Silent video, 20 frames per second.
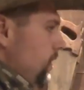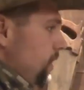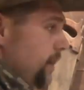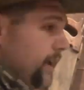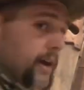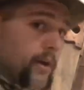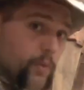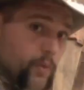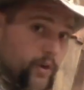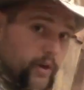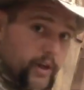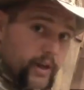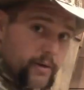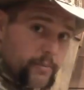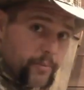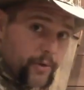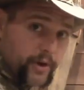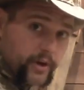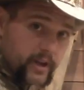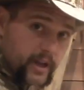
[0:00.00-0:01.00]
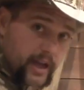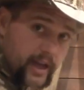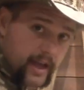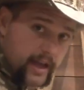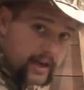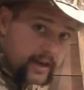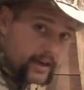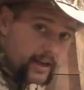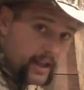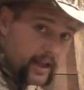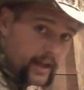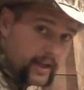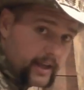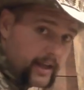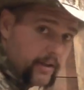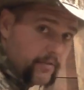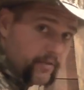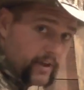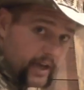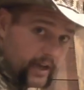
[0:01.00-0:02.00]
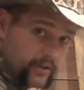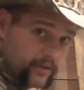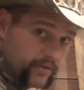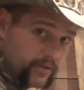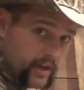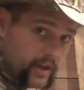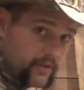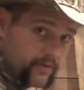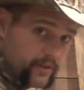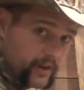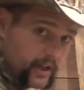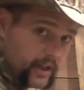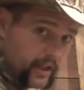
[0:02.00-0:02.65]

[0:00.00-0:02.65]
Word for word: Now we're going to pretend like I've got safety